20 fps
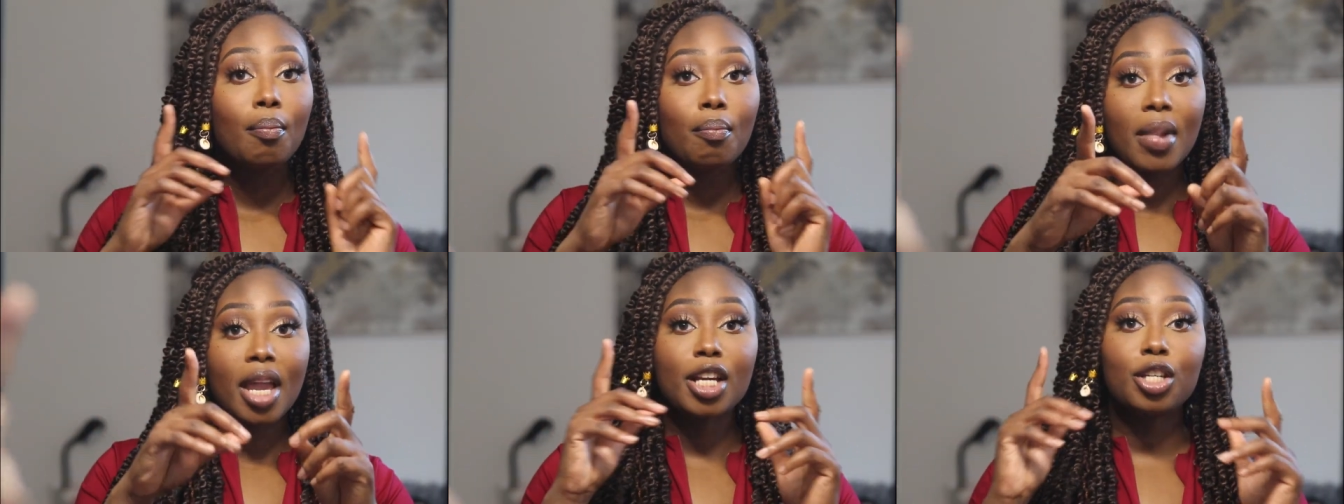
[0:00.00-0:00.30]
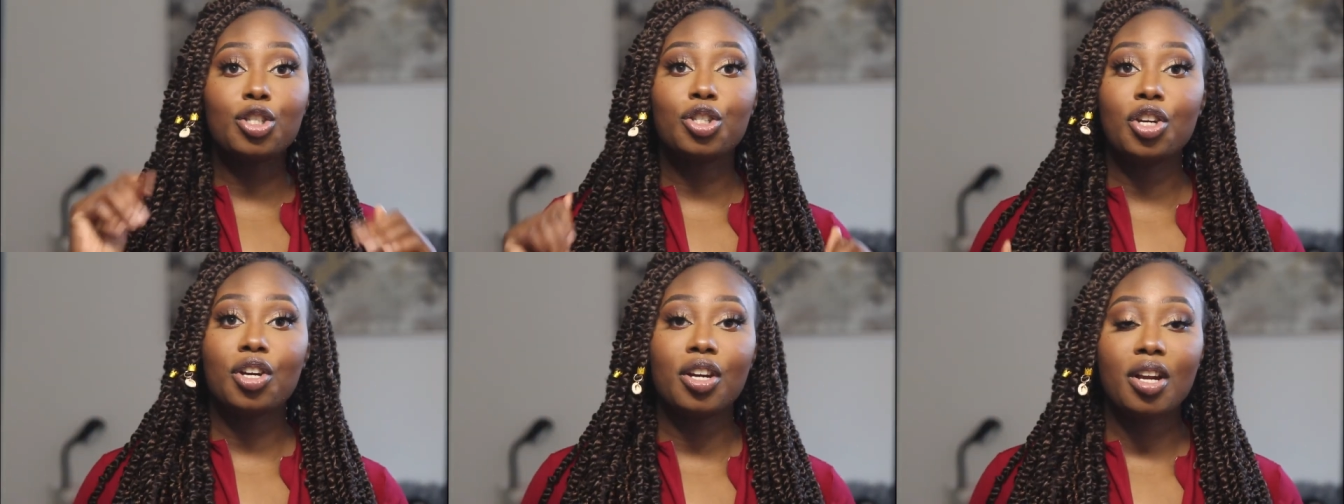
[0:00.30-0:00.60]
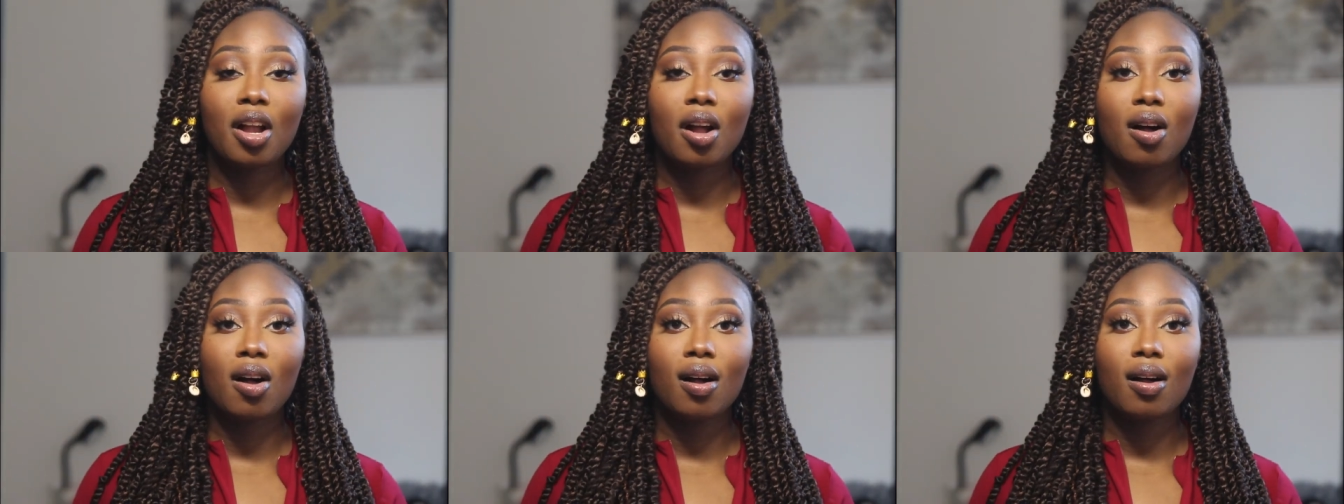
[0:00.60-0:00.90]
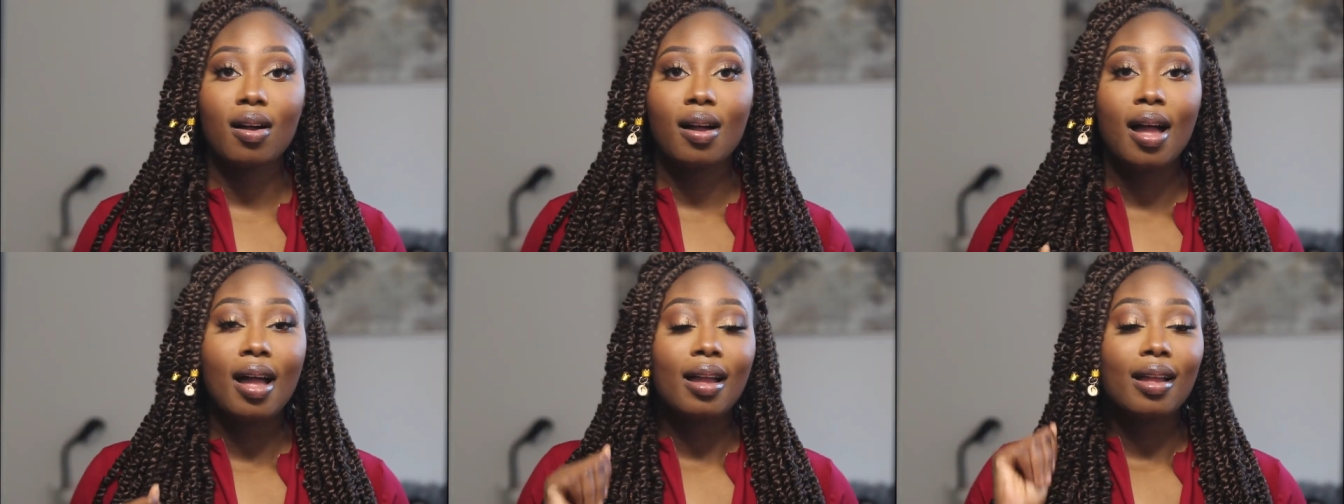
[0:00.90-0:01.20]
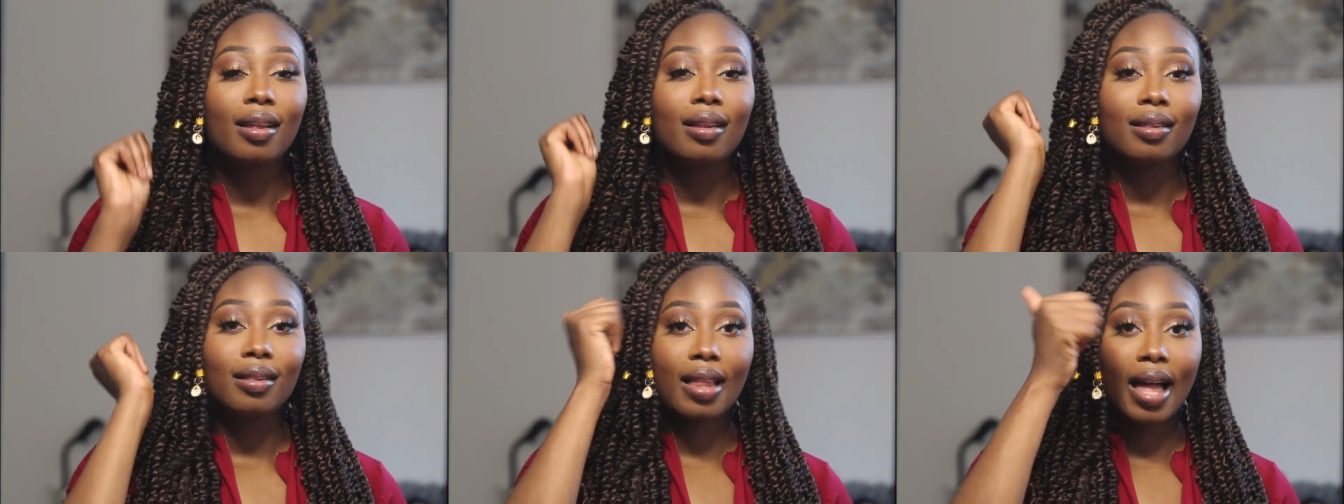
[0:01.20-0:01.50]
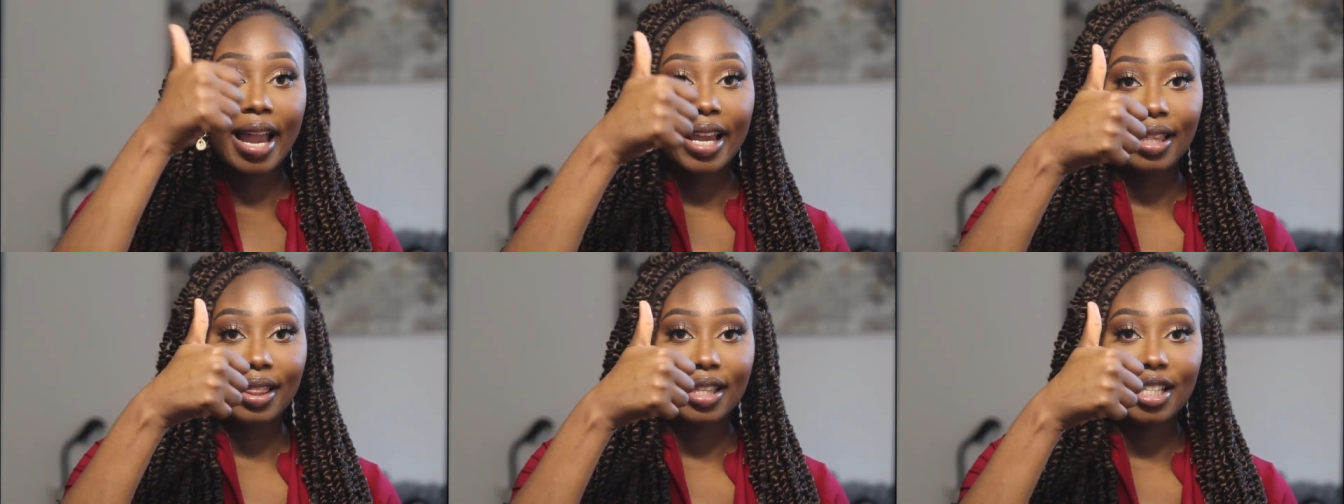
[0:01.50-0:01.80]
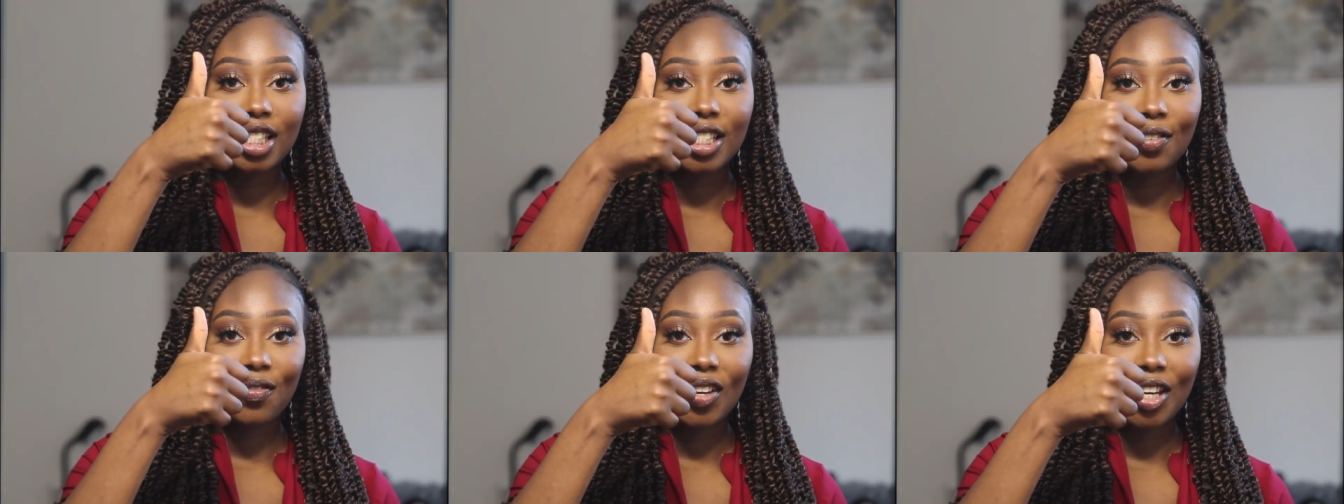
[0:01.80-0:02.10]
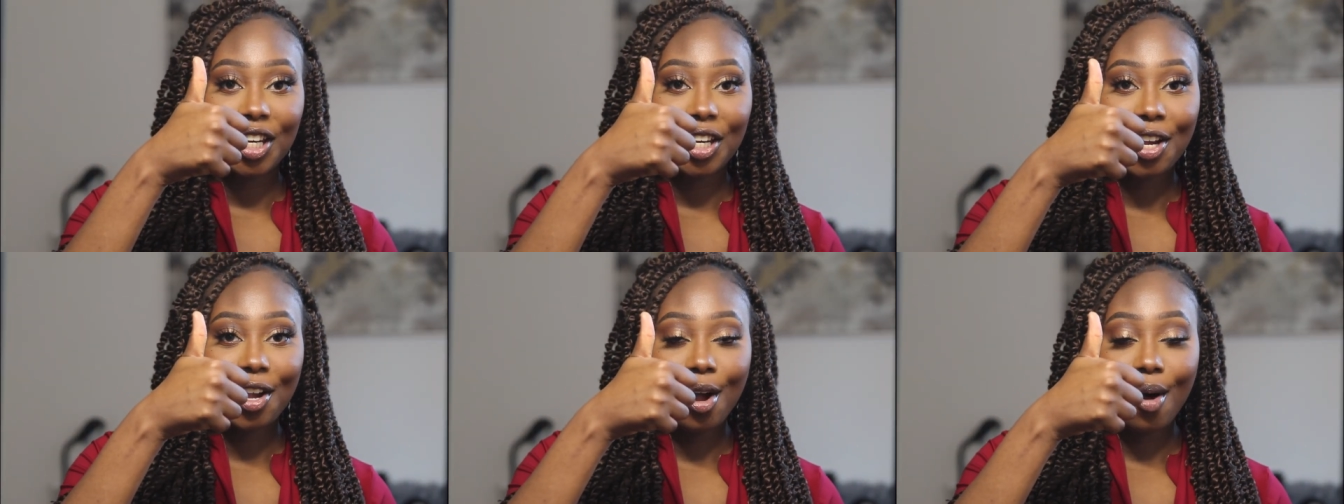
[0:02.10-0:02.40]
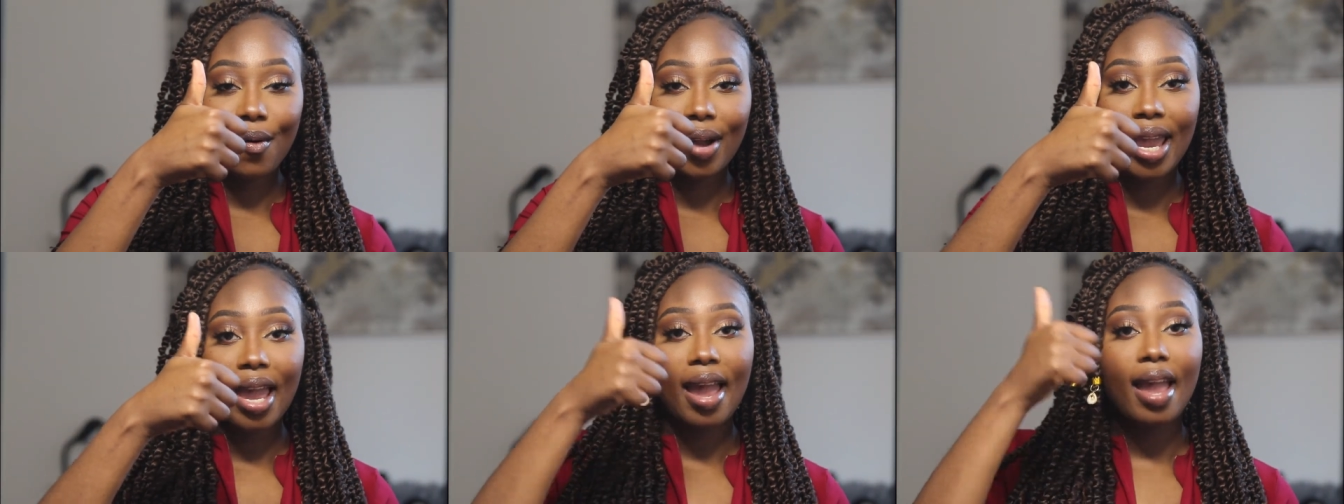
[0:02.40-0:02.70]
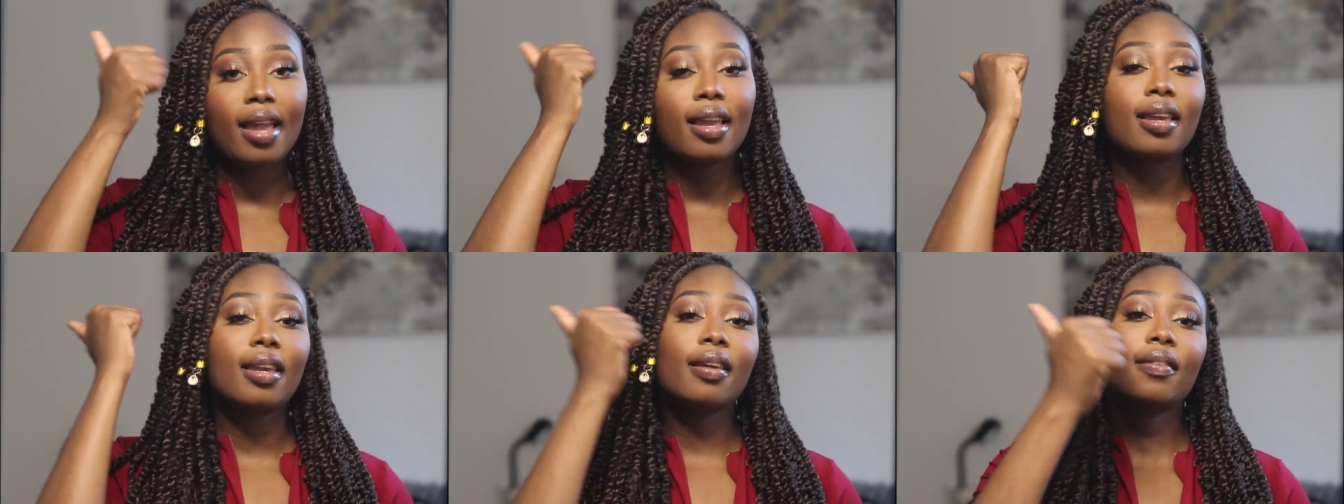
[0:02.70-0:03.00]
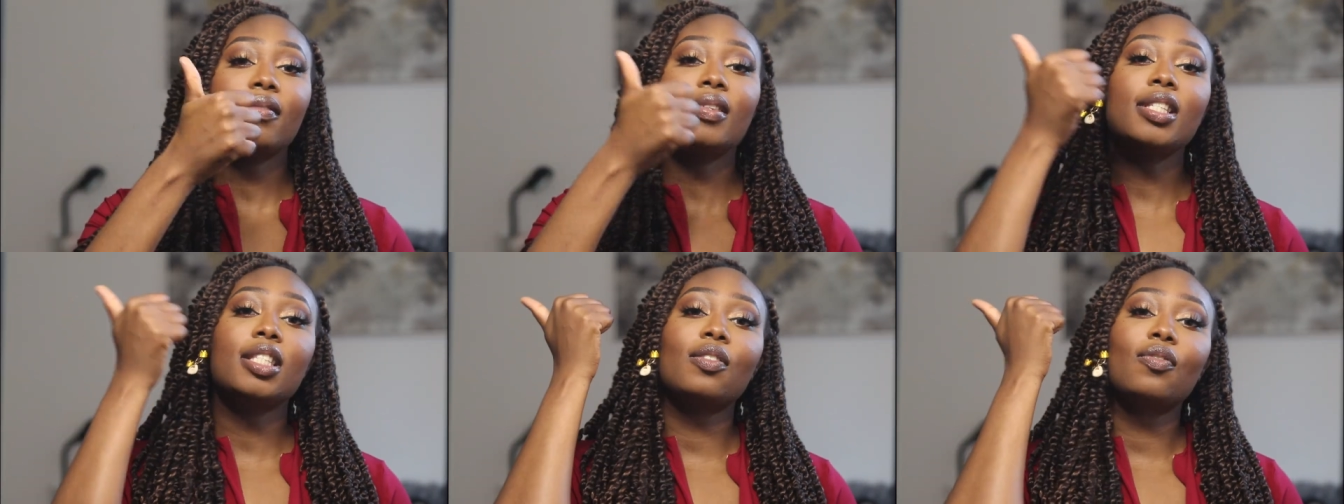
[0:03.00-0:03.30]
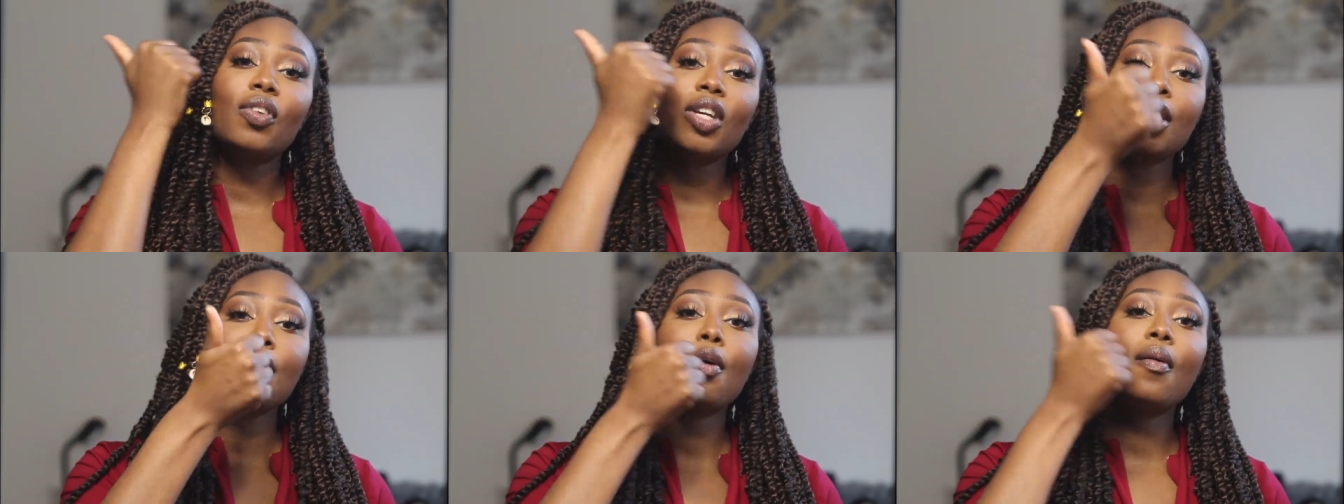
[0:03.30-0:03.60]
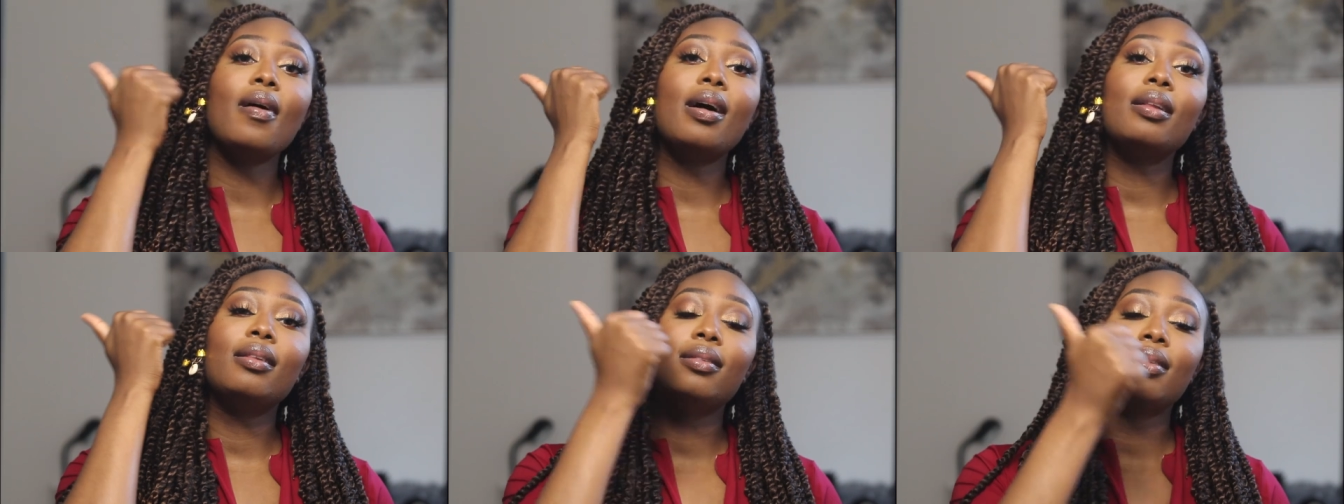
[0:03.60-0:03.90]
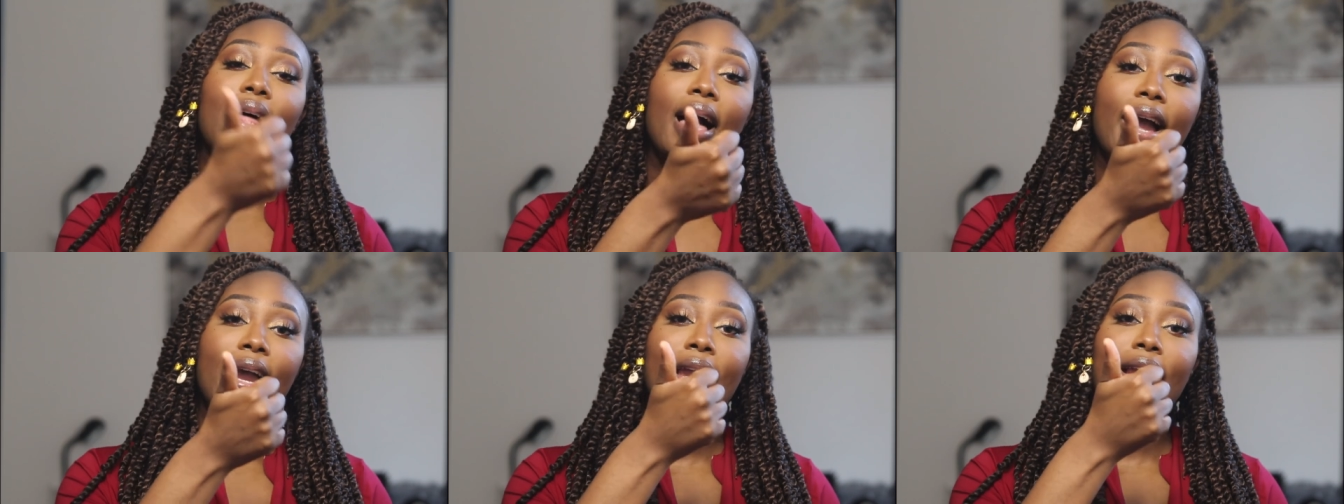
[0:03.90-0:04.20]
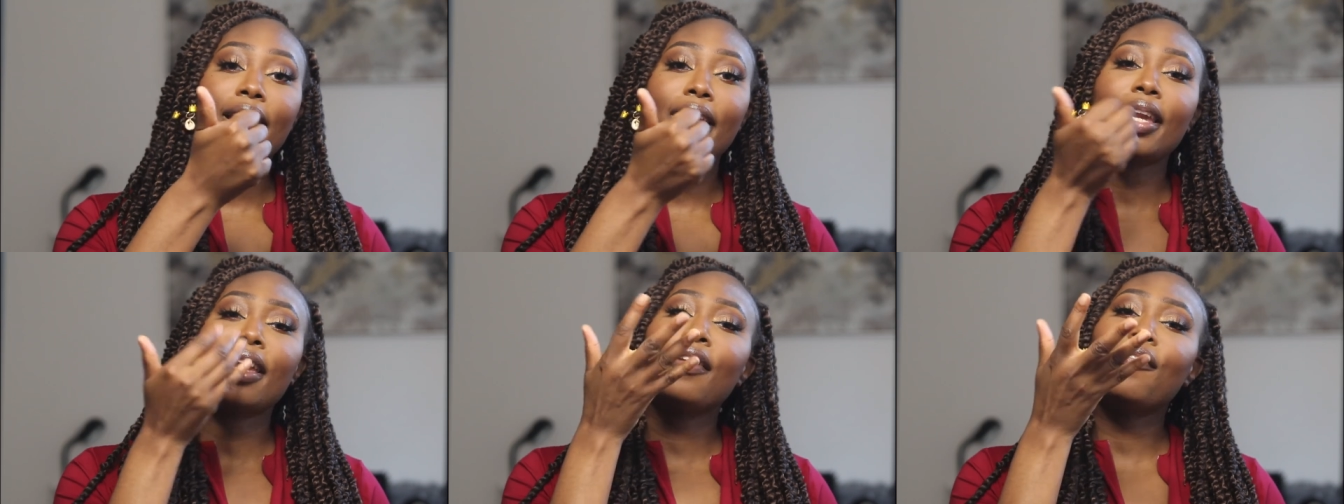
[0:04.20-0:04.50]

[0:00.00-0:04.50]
Make sure y'all like this video, okay, give this video a like.